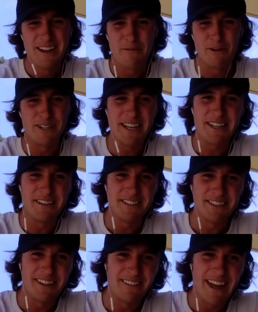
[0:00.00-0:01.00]

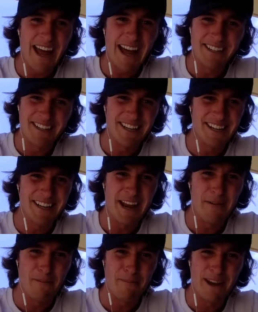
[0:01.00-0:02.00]
ridiculously loud to you could
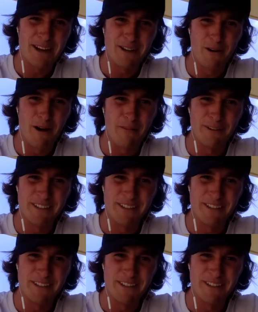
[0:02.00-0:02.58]
hear a pin drop,